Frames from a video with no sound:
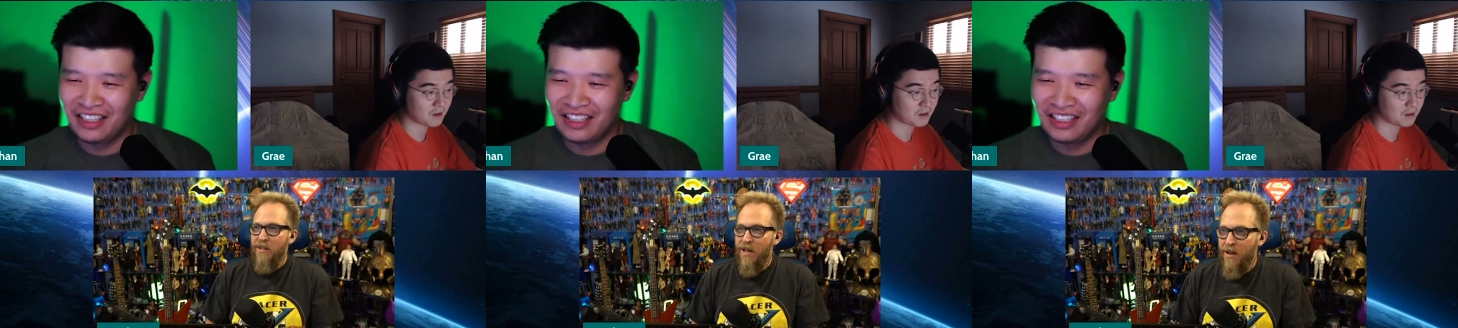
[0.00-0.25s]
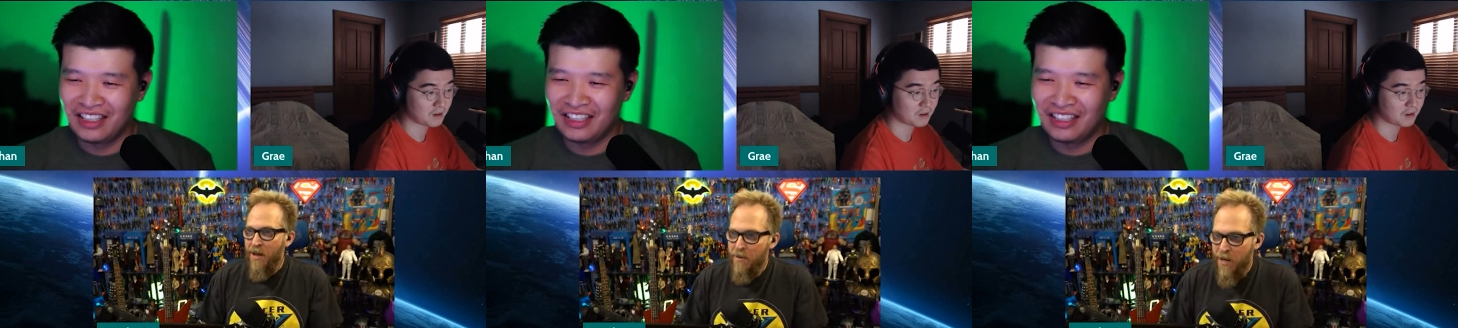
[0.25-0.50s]

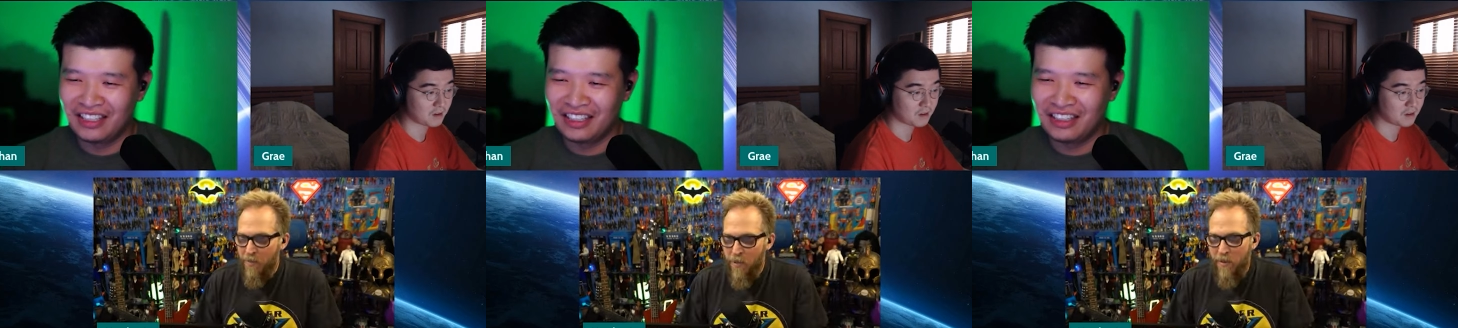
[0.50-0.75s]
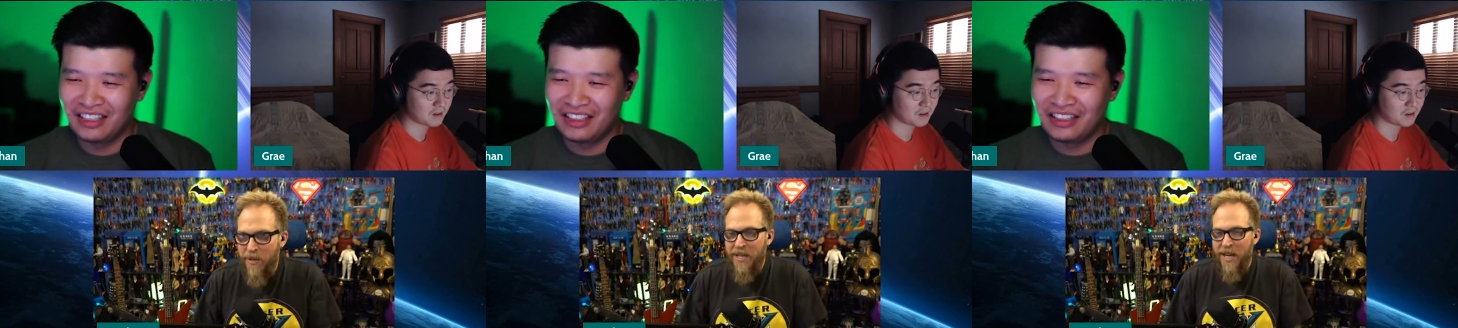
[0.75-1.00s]
Speaker 1: I, I mean, I'll
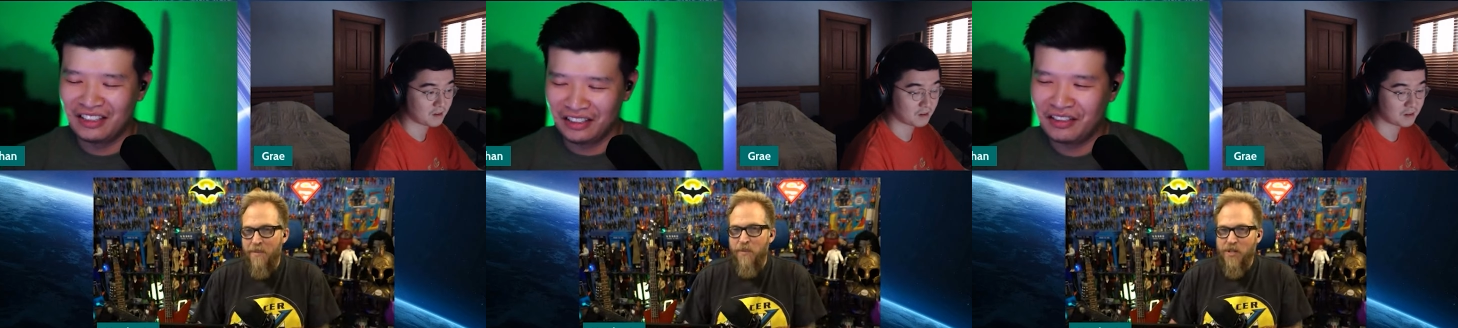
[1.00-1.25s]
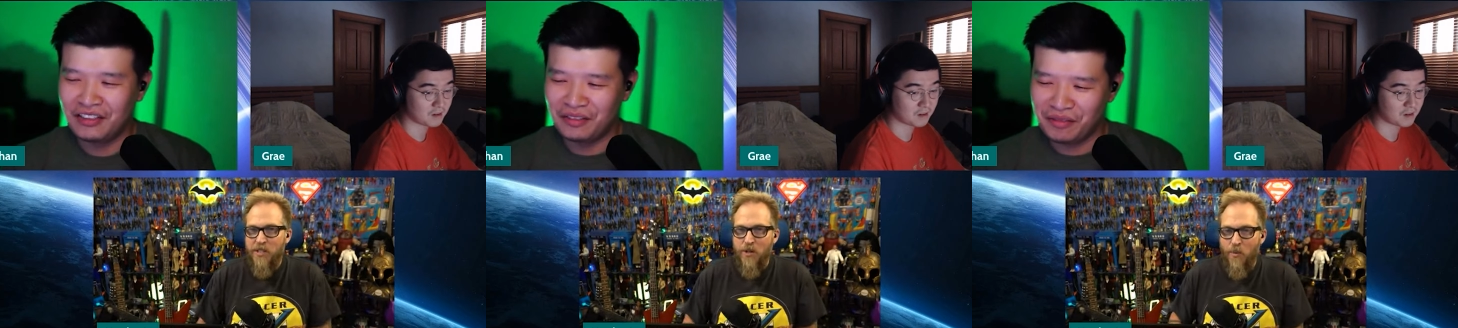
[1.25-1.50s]
probably game
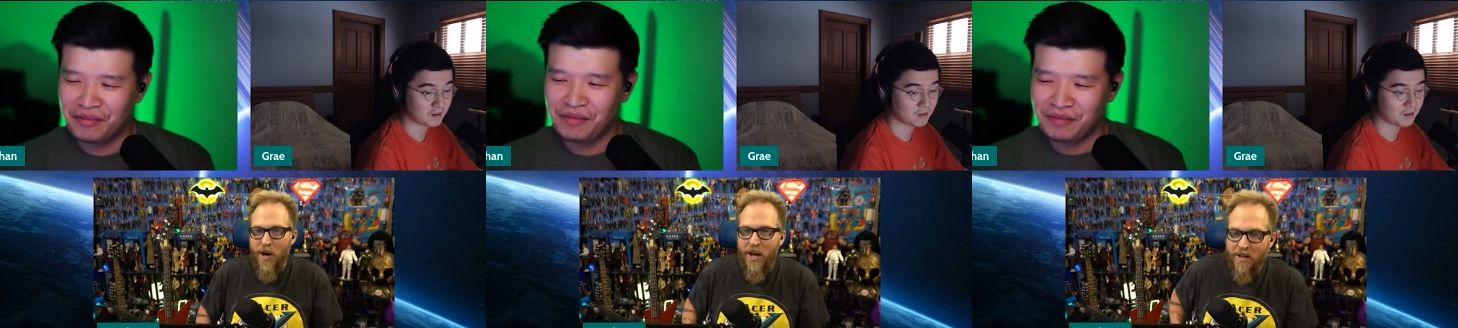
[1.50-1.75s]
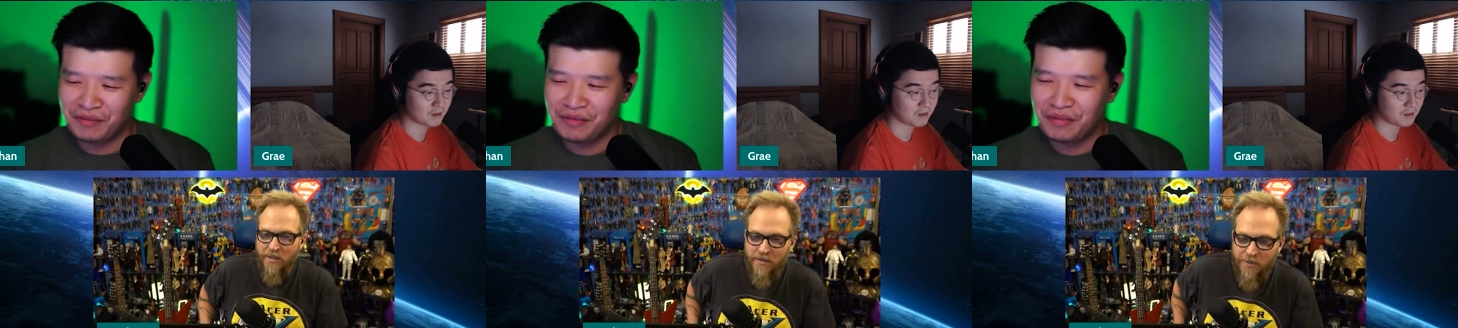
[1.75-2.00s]
once in a
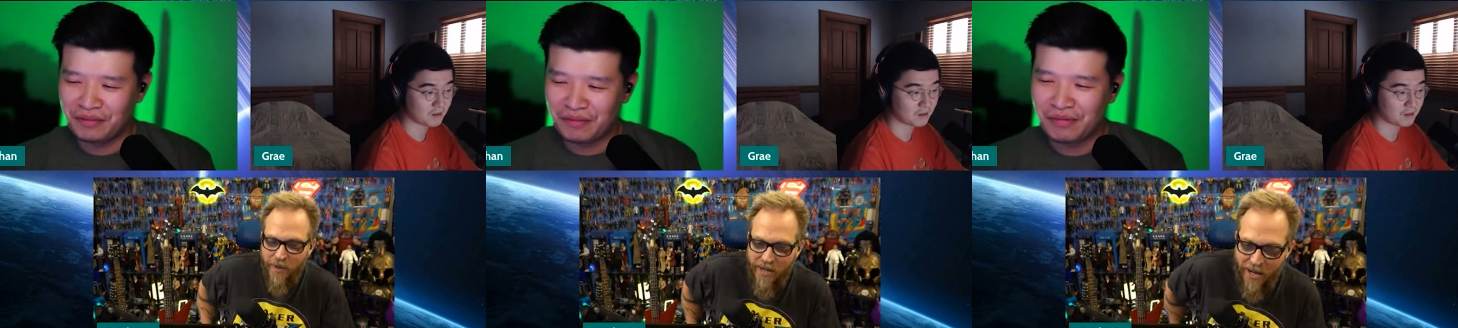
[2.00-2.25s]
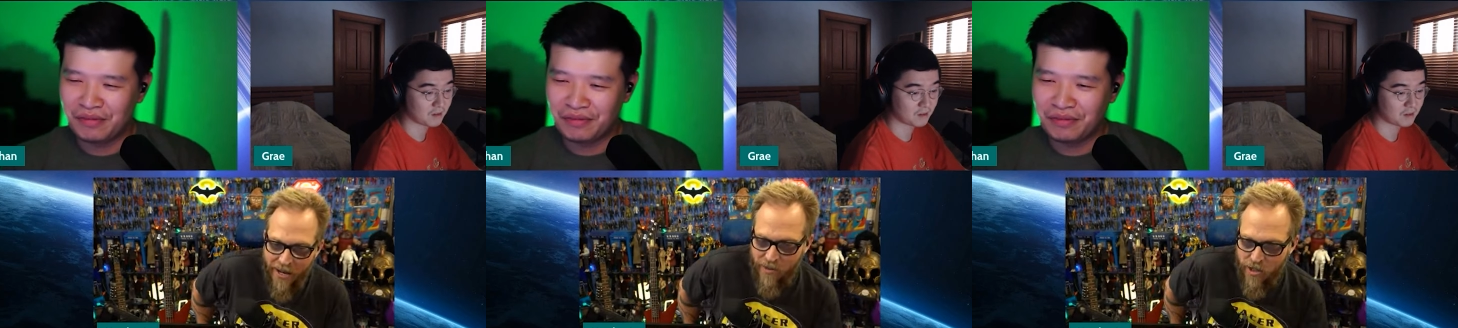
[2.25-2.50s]
while when
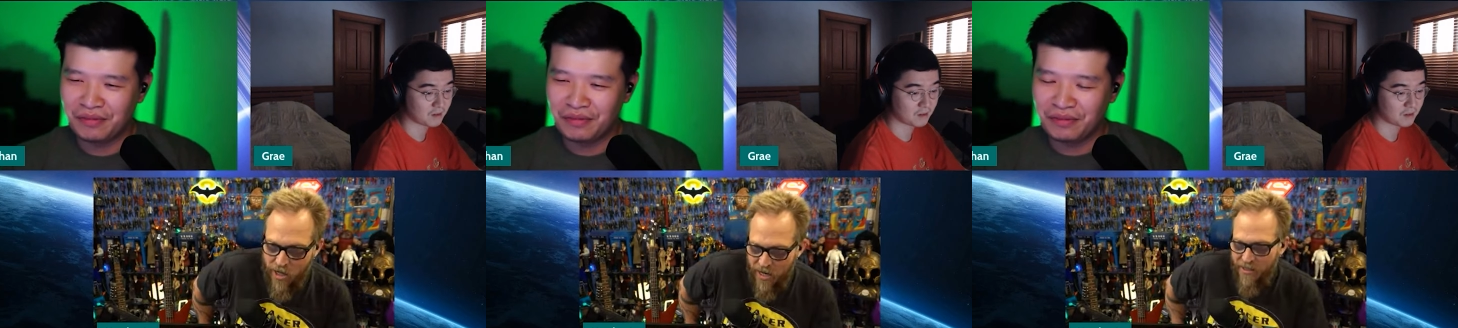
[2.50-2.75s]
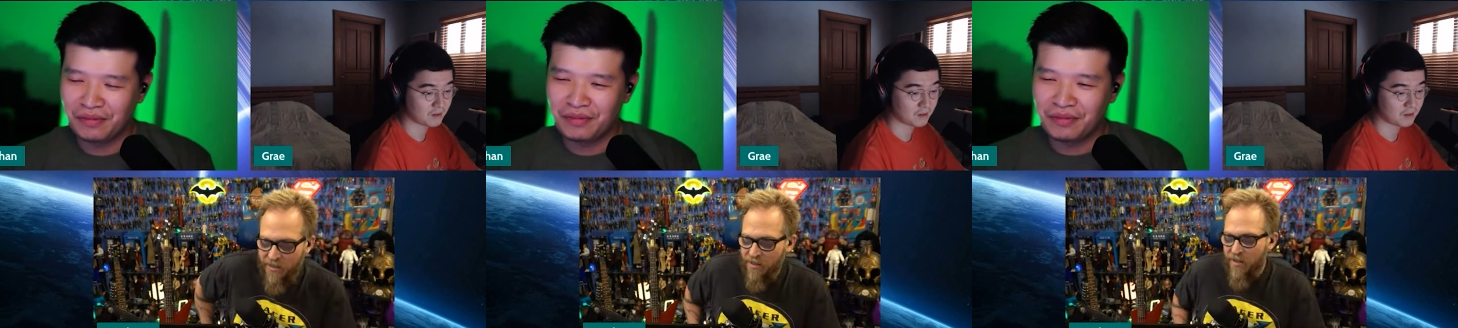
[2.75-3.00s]
I have a
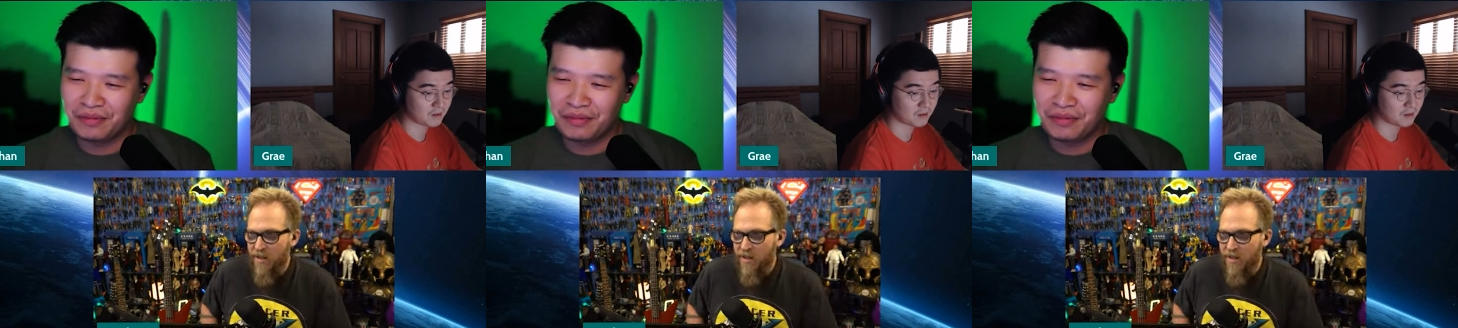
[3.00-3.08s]
chance.